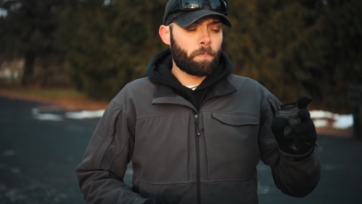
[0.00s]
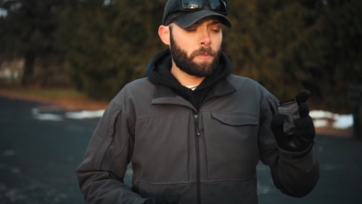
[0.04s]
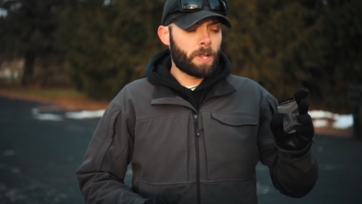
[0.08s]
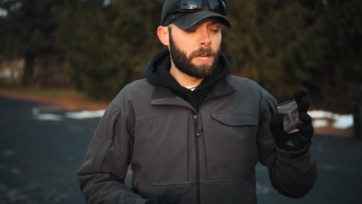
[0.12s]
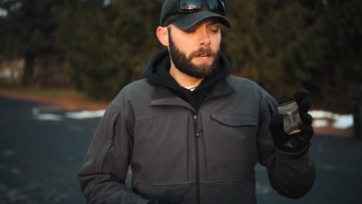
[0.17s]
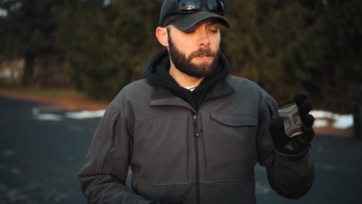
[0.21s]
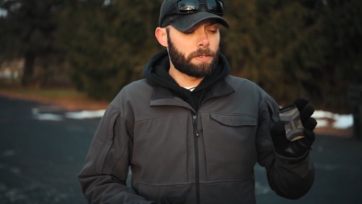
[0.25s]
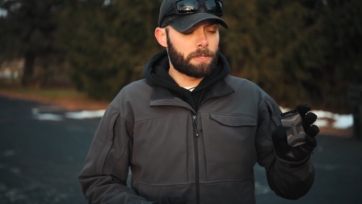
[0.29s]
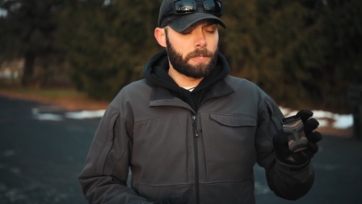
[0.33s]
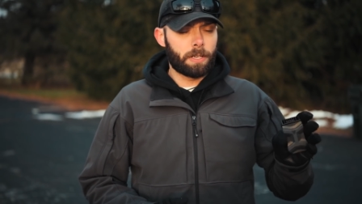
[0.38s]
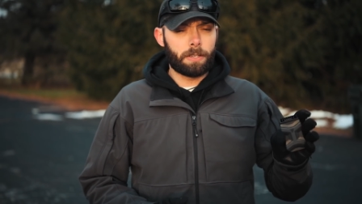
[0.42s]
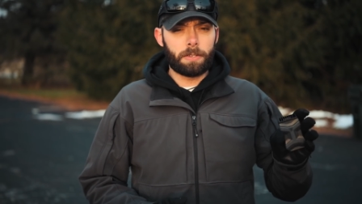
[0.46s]

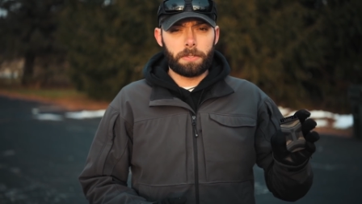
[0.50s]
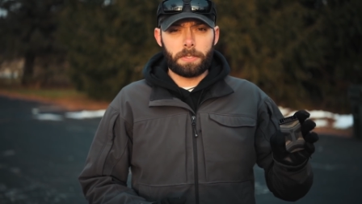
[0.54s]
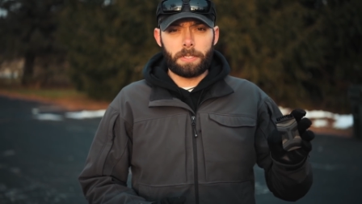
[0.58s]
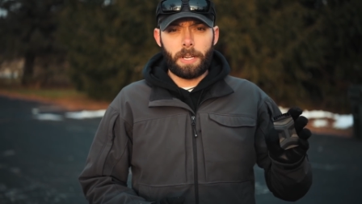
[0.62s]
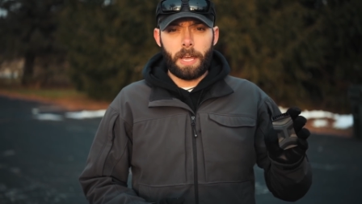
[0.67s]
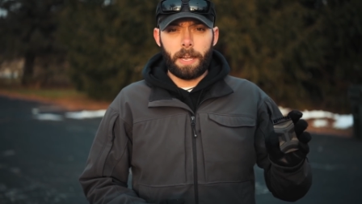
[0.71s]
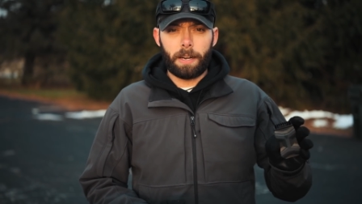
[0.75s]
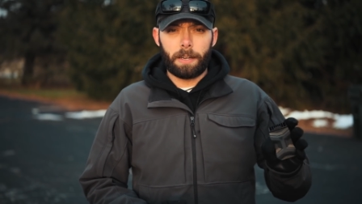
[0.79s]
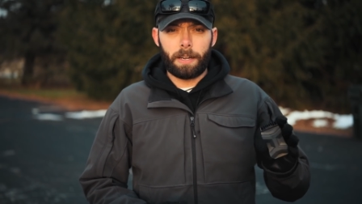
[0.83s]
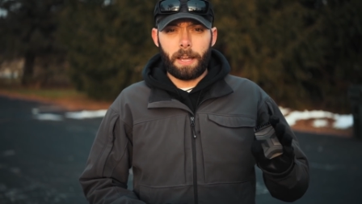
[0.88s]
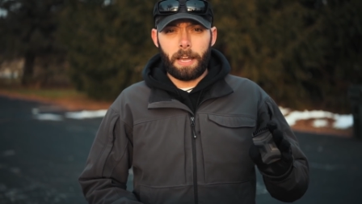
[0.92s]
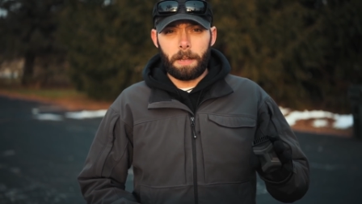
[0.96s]
a single
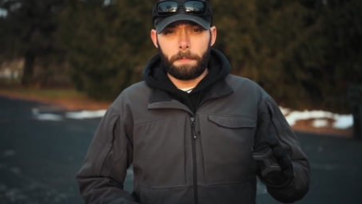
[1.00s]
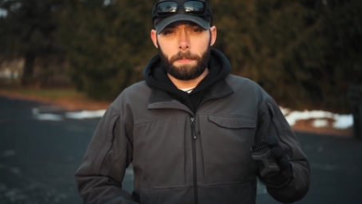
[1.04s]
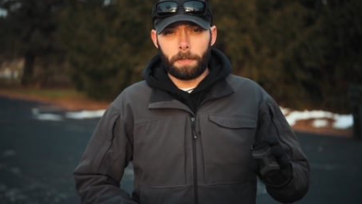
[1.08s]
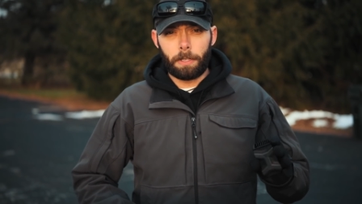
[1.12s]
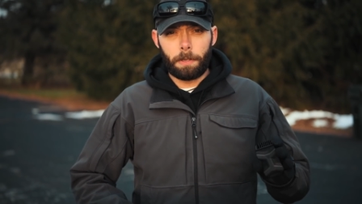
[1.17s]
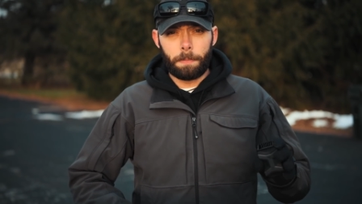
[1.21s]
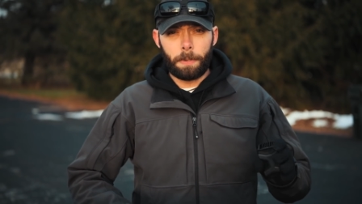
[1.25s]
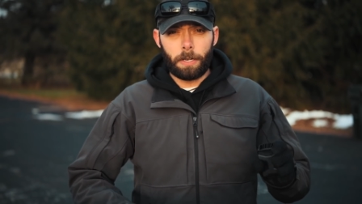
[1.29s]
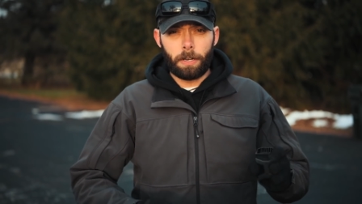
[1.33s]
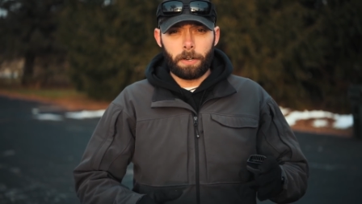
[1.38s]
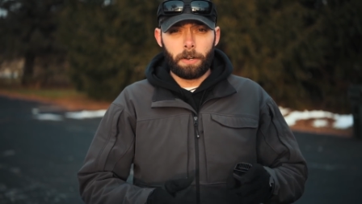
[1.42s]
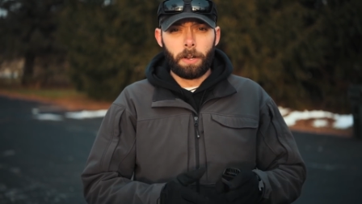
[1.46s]
stack nine
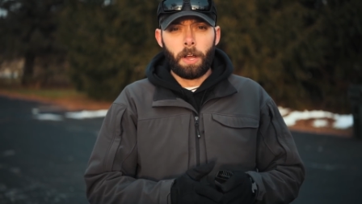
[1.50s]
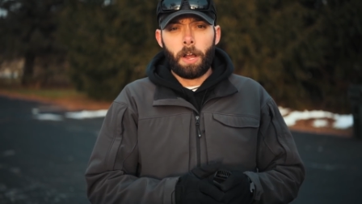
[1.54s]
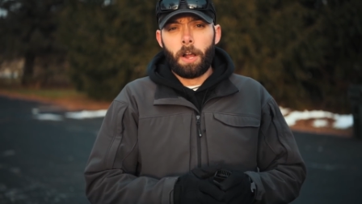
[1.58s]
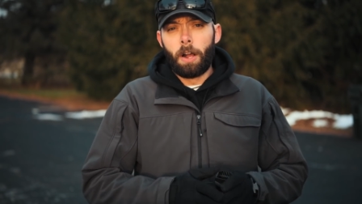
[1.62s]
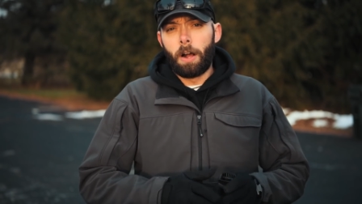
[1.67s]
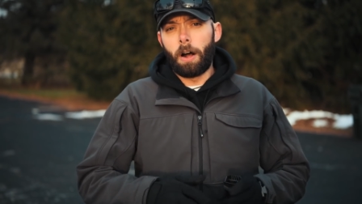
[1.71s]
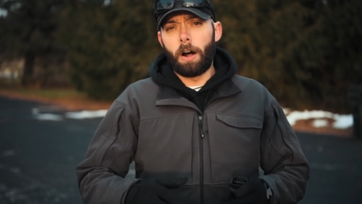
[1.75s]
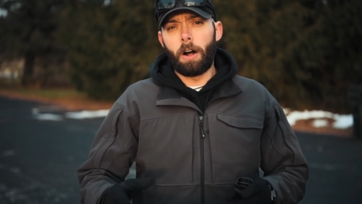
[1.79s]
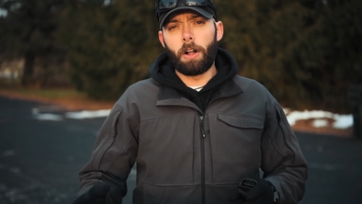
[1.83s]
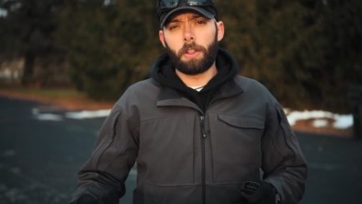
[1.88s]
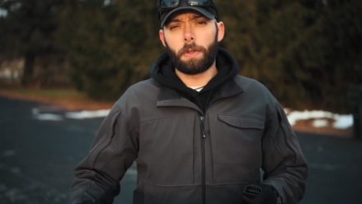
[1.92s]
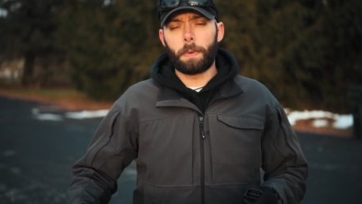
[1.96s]
millimeter
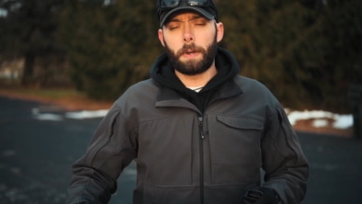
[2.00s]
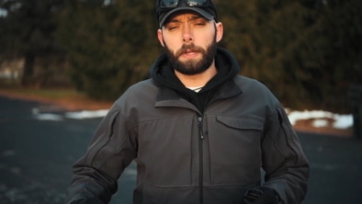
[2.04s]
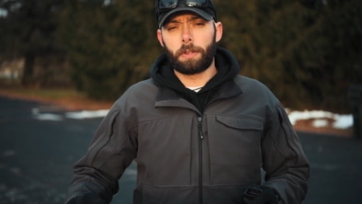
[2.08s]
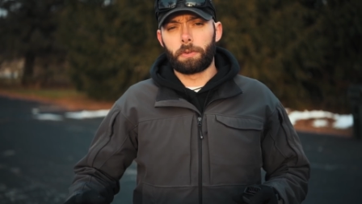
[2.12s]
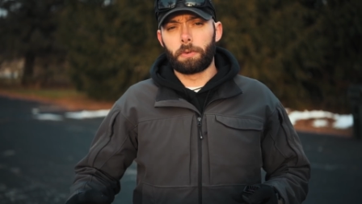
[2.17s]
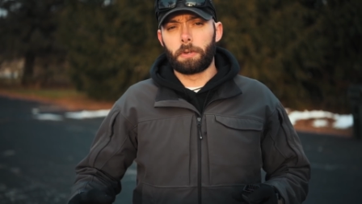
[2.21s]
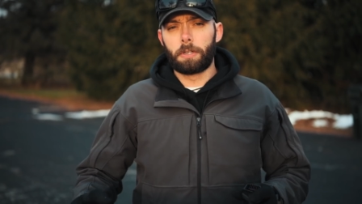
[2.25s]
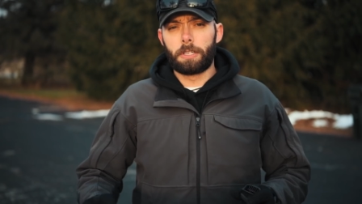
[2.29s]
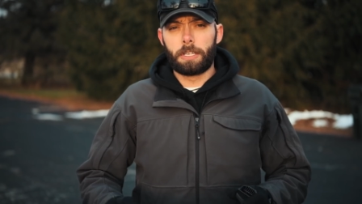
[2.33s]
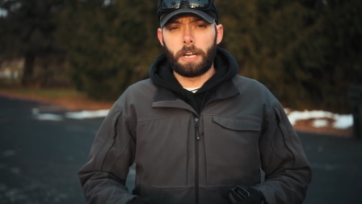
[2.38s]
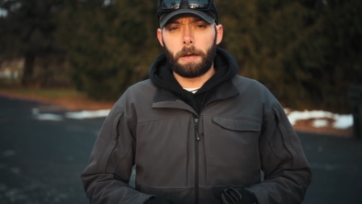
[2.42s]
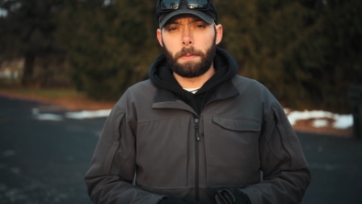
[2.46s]
all the way
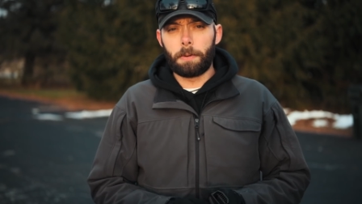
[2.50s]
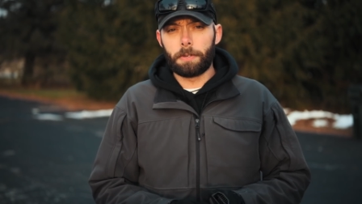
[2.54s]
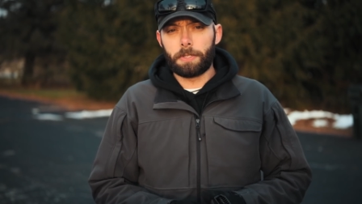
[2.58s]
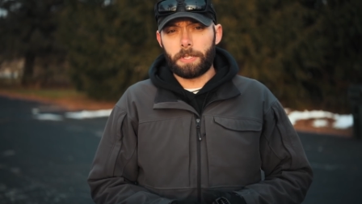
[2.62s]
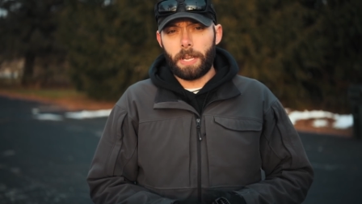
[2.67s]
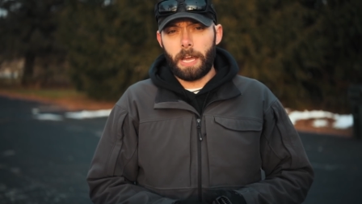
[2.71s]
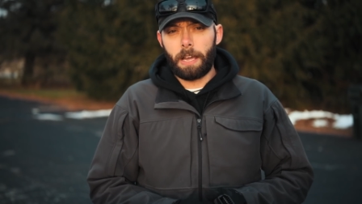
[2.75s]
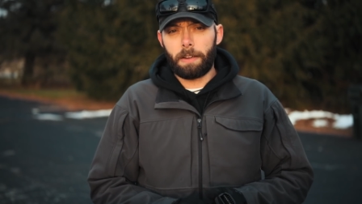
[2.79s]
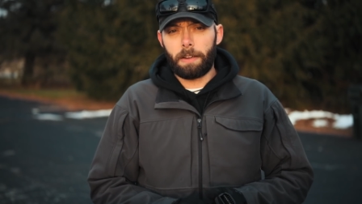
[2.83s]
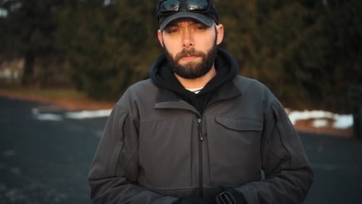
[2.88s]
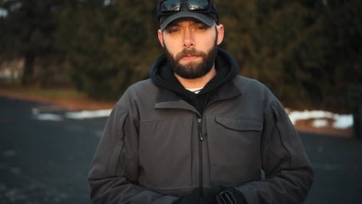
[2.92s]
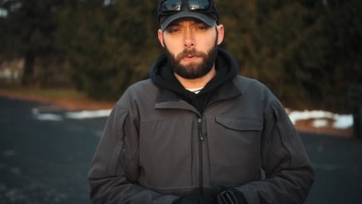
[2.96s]
through a double
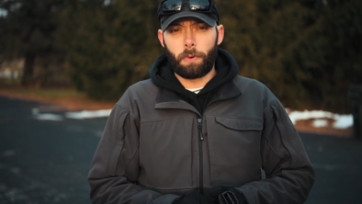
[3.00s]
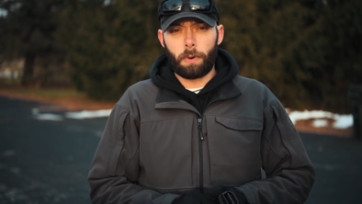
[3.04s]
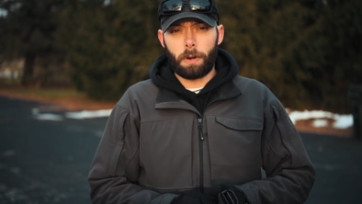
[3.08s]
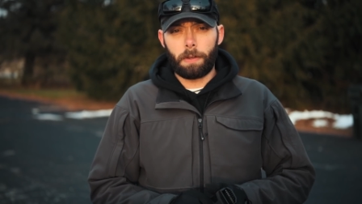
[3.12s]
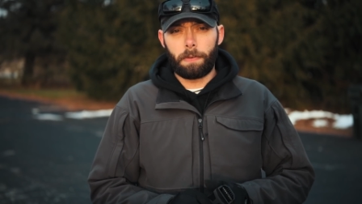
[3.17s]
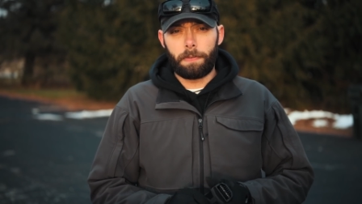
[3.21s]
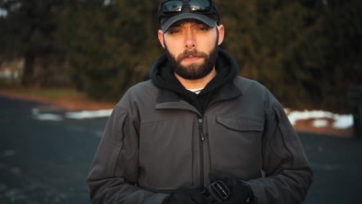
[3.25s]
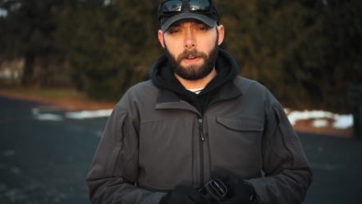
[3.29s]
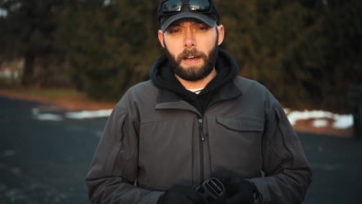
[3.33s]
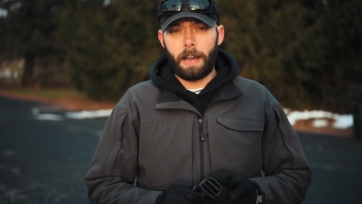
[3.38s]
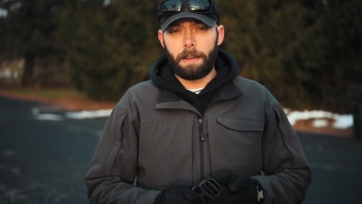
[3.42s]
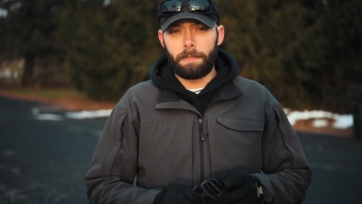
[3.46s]
stack
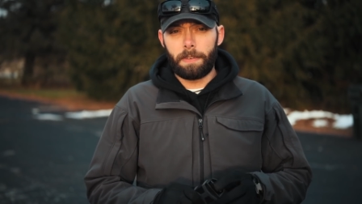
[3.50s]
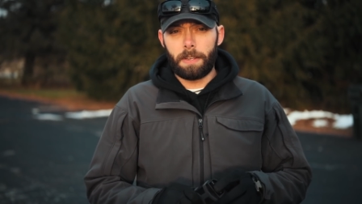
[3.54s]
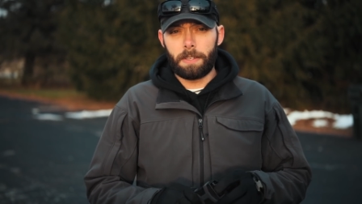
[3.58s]
forty-five